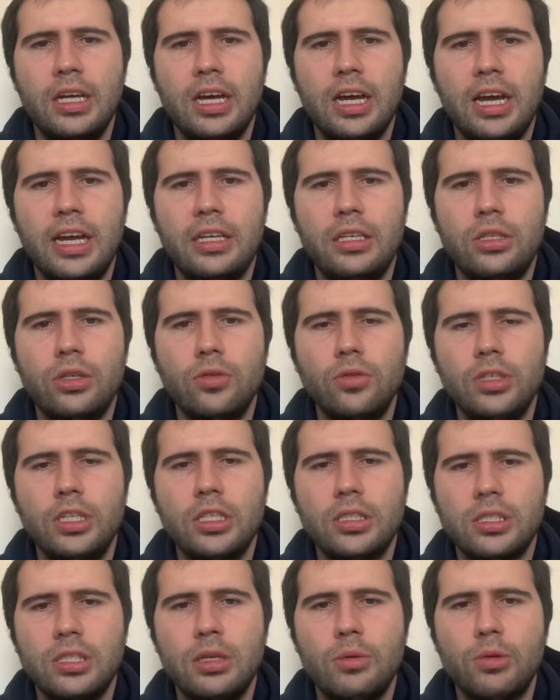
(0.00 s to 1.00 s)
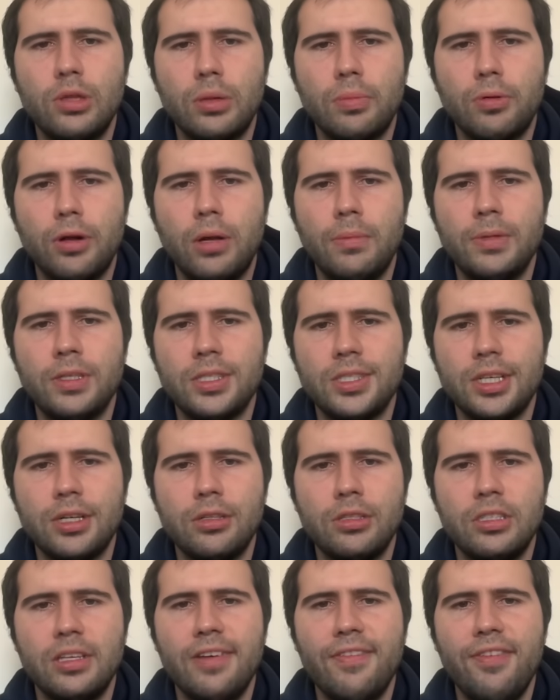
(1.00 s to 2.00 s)
I don't yet see what the problem is
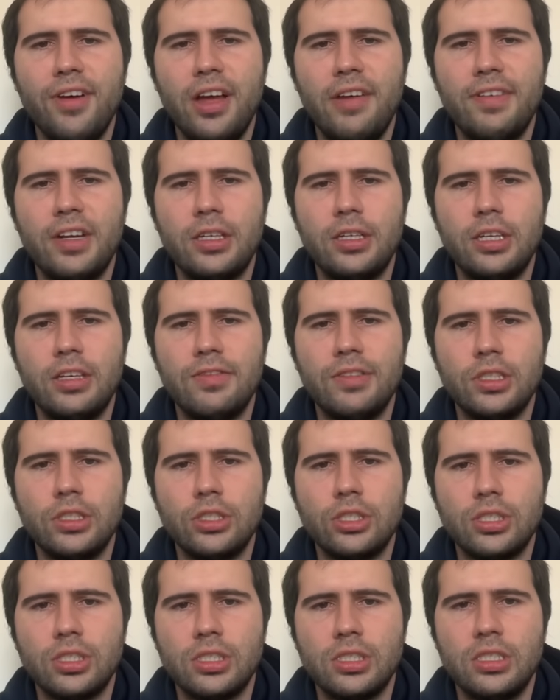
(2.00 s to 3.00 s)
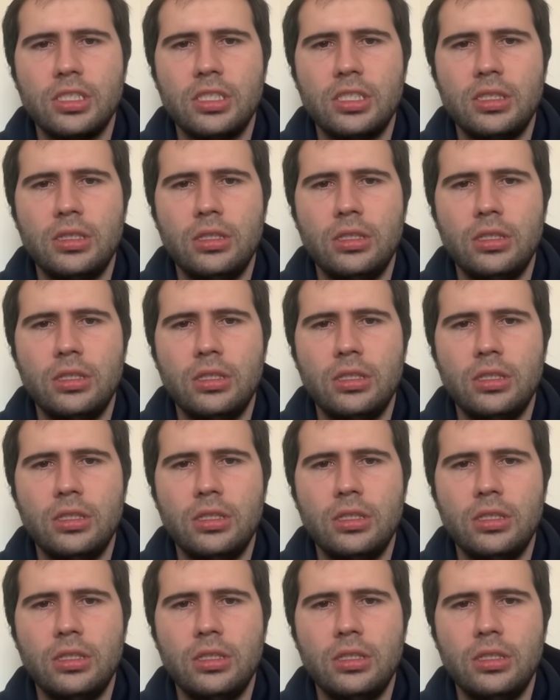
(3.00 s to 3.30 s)
here. d5, I could even just...